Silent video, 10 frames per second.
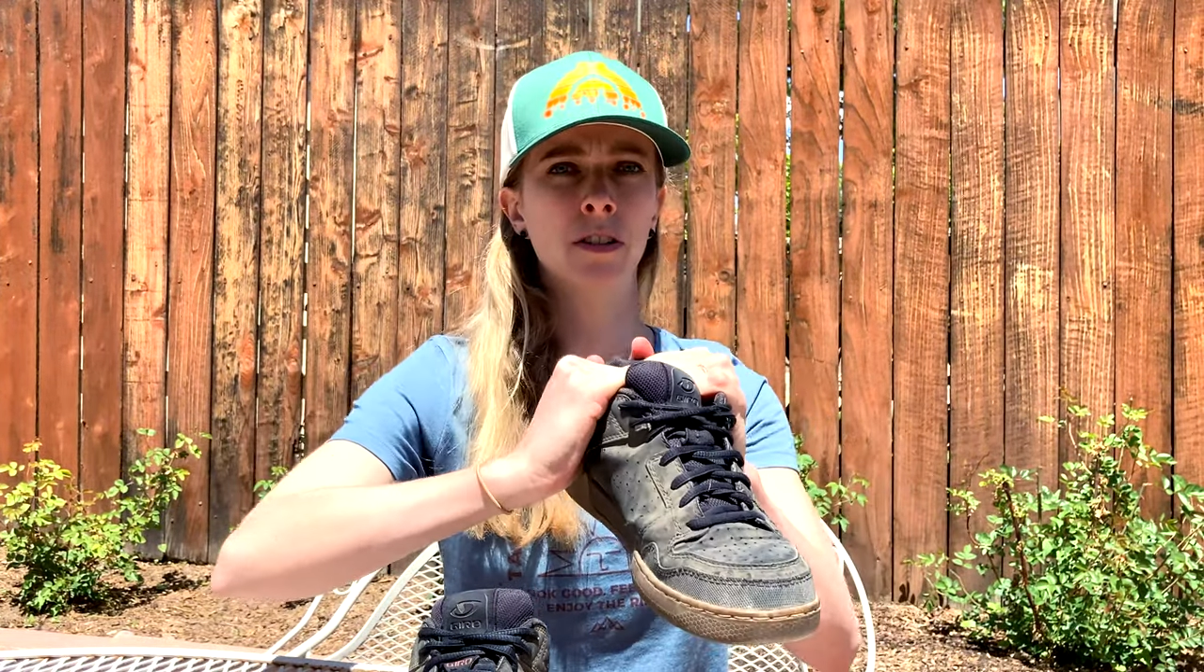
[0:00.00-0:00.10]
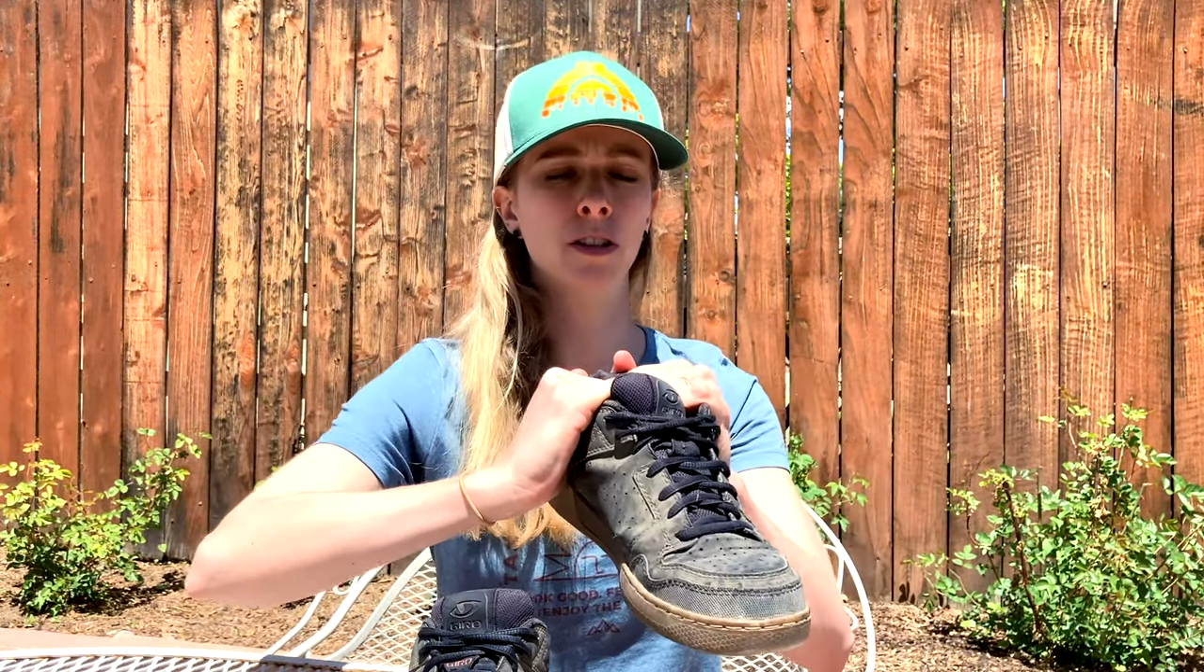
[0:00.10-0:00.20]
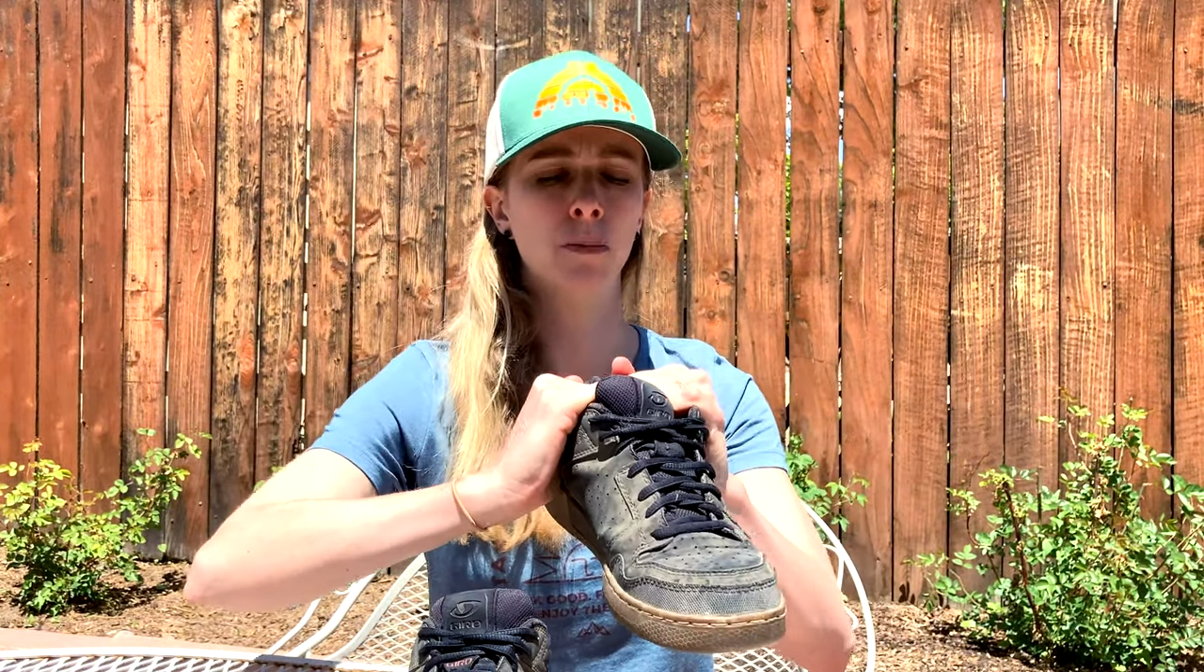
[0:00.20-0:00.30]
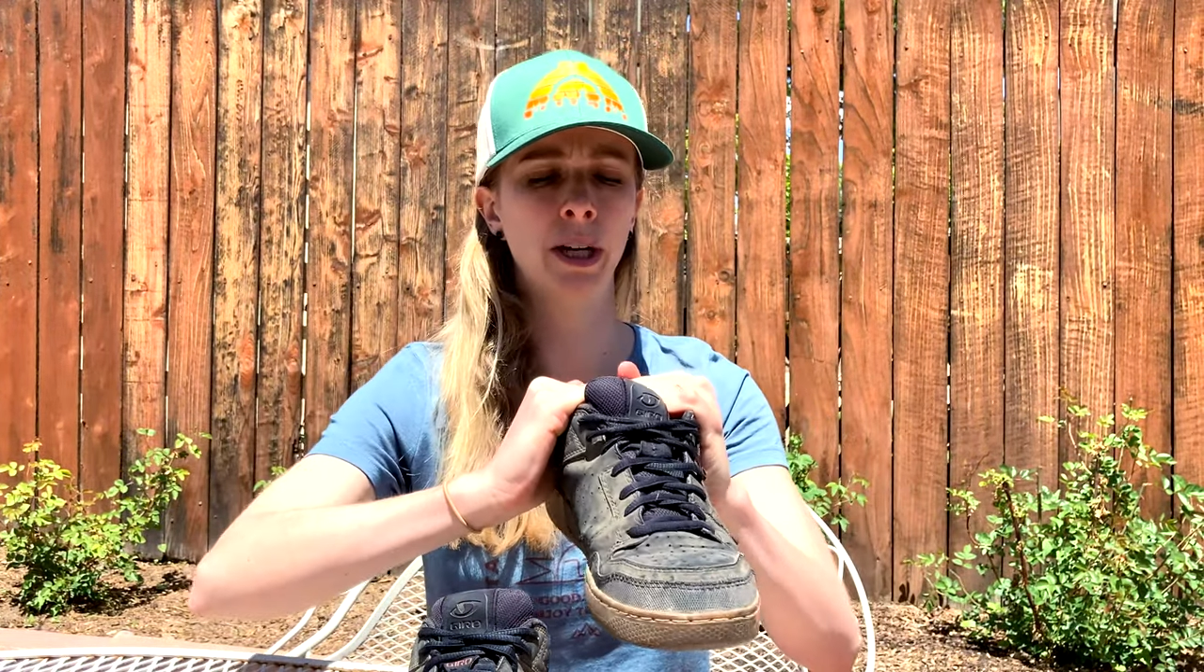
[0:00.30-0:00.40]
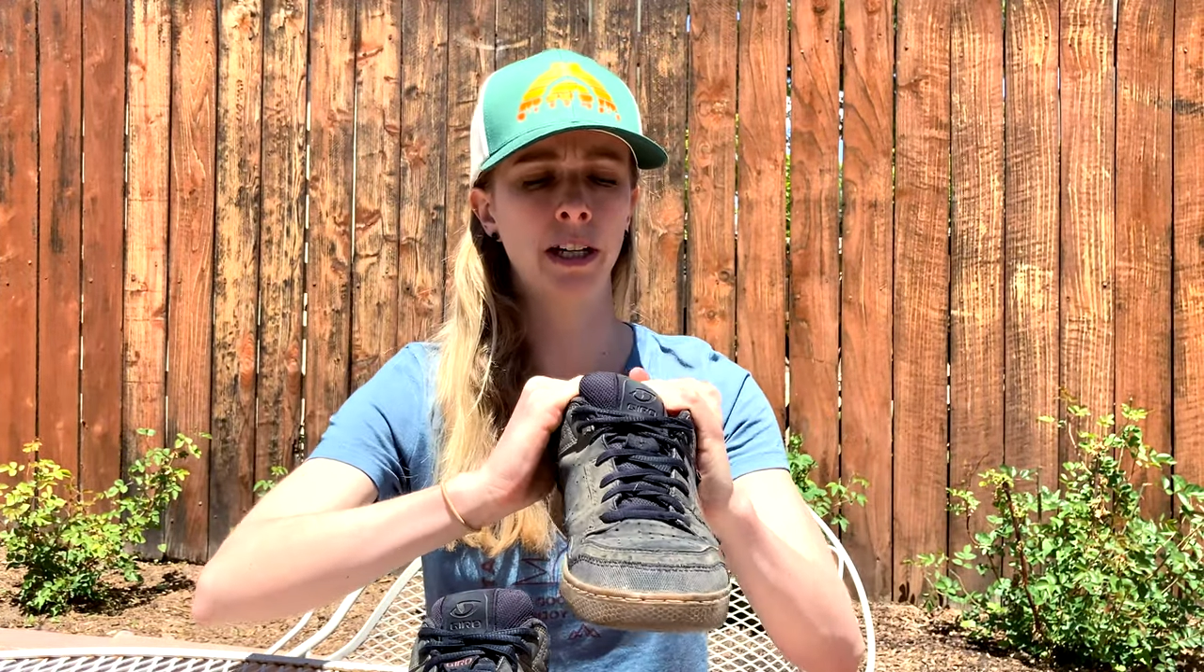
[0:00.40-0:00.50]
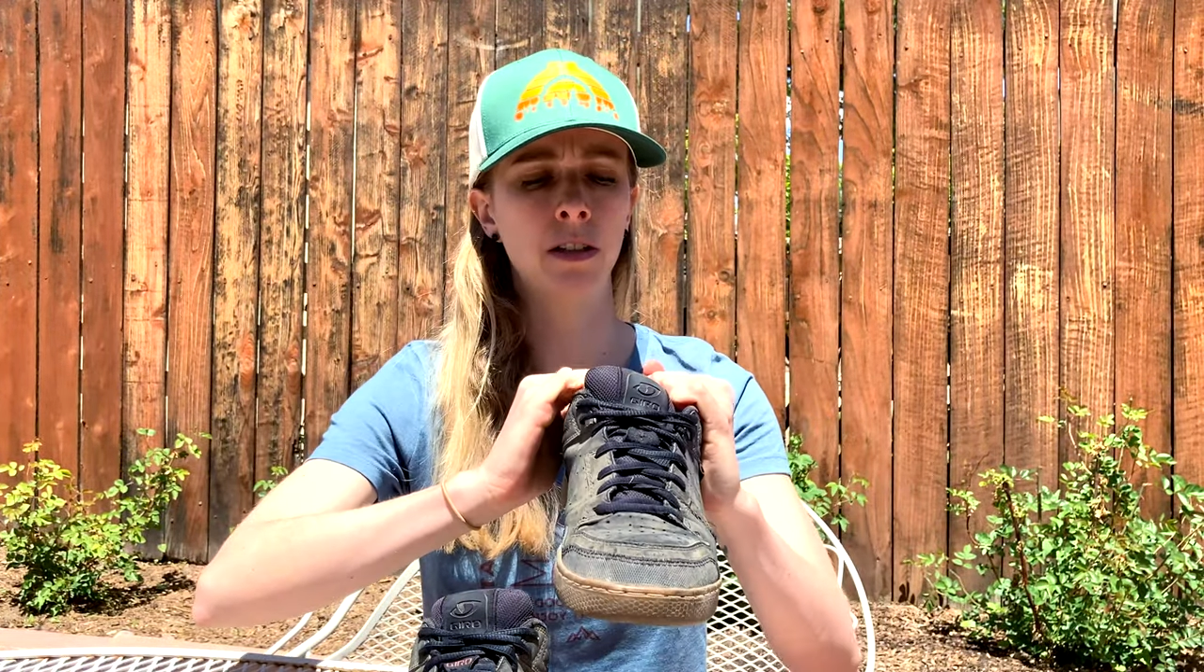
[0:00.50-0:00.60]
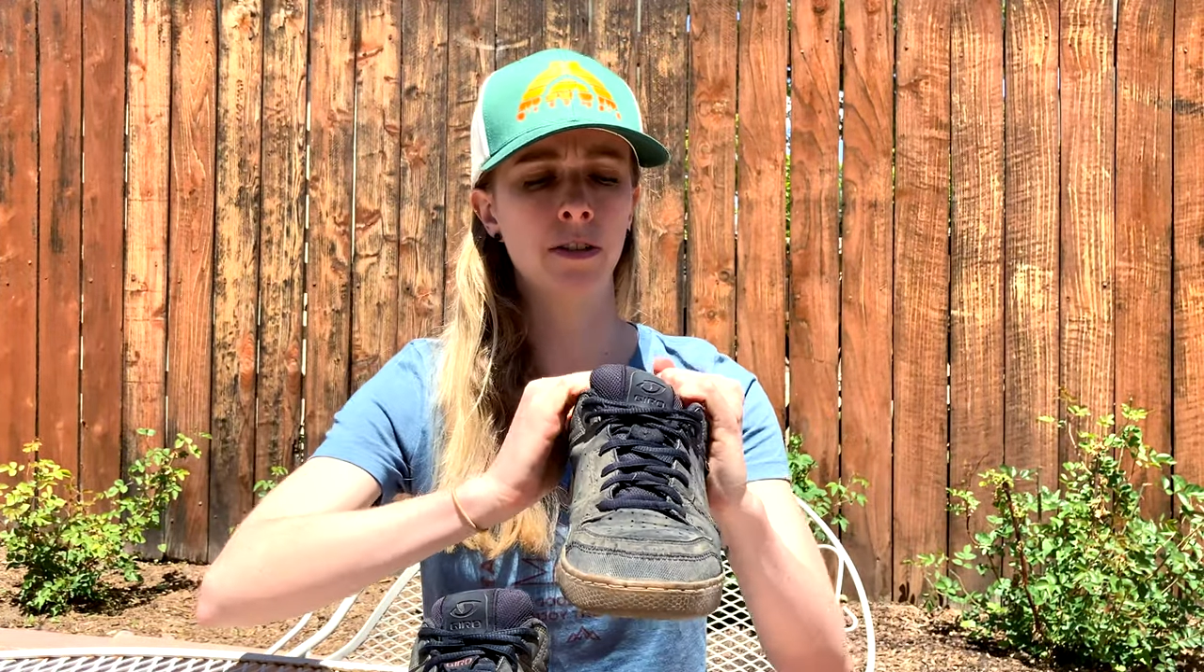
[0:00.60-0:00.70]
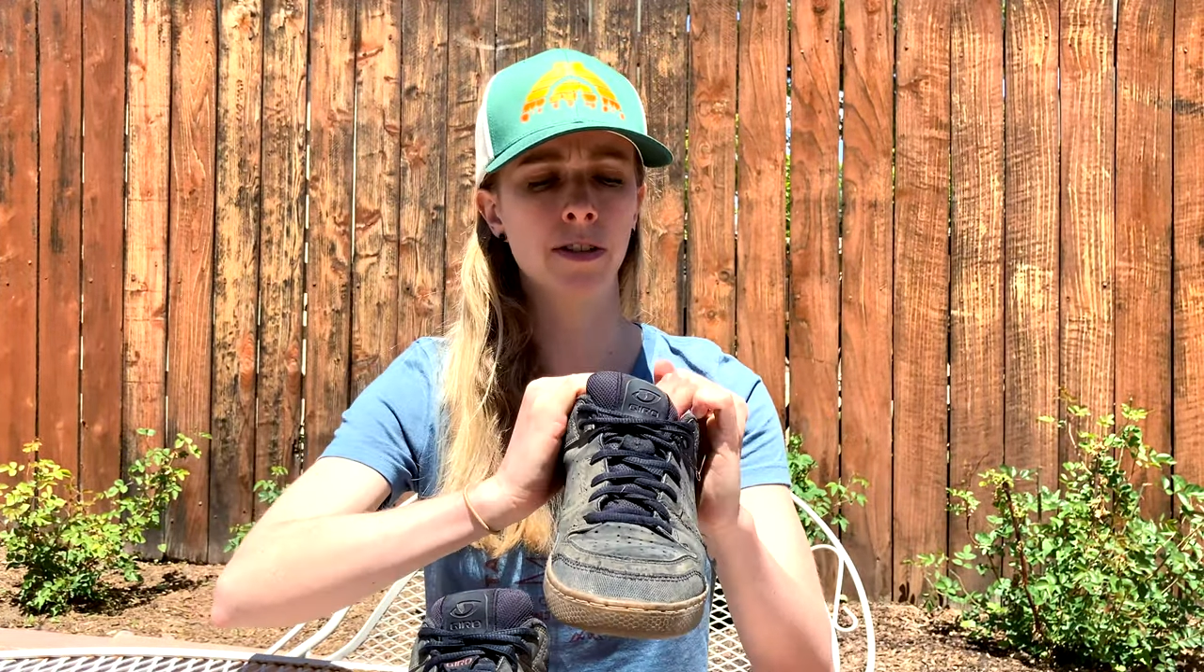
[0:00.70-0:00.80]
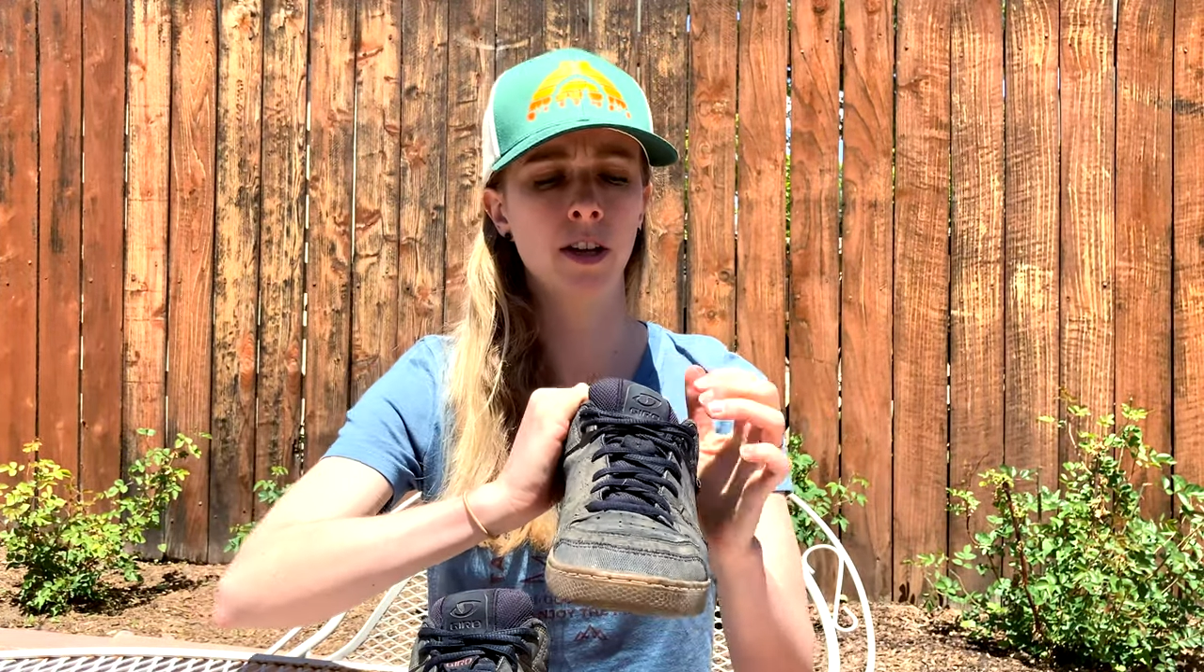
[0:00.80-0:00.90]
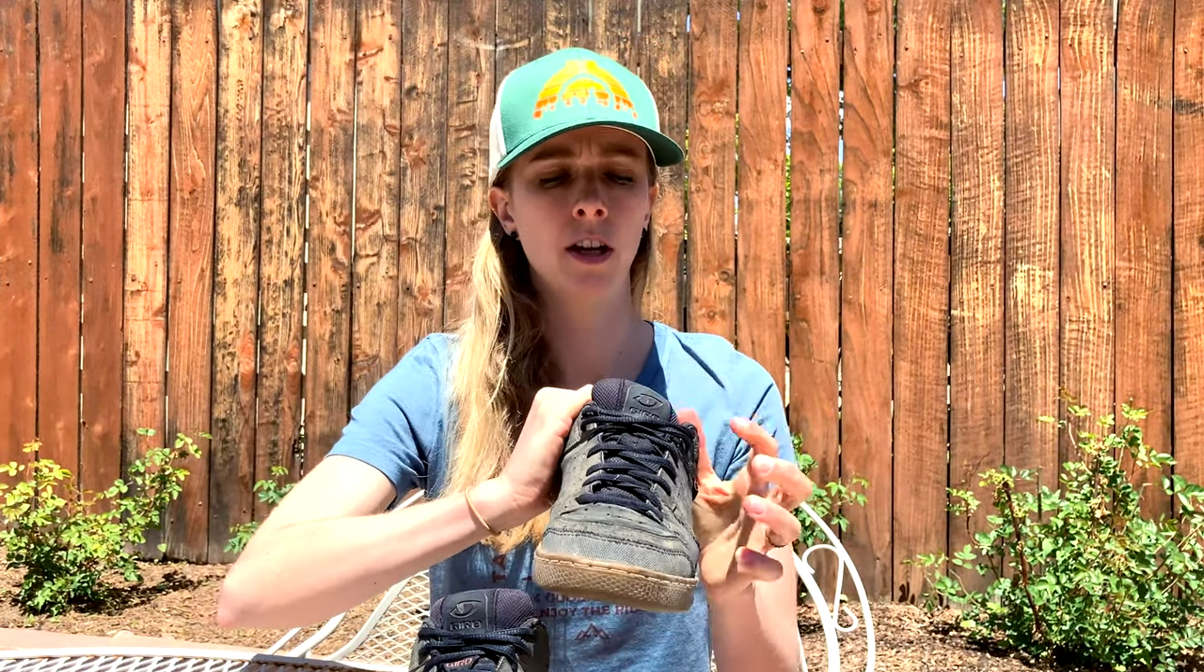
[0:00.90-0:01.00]
on your
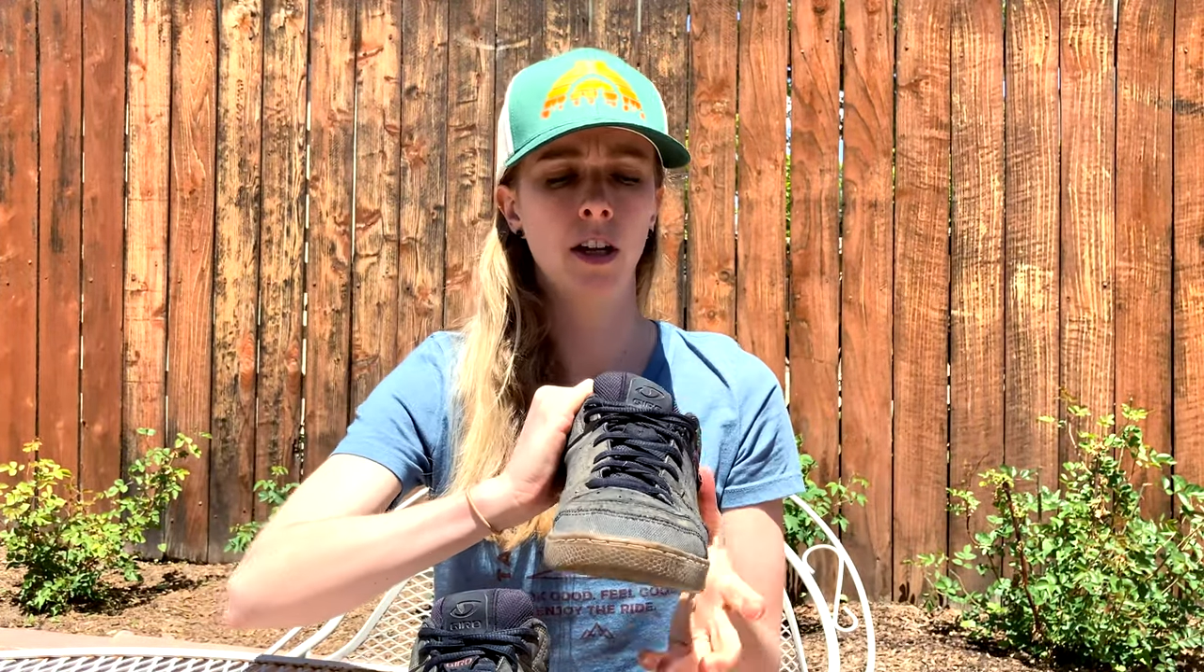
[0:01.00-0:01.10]
pedals.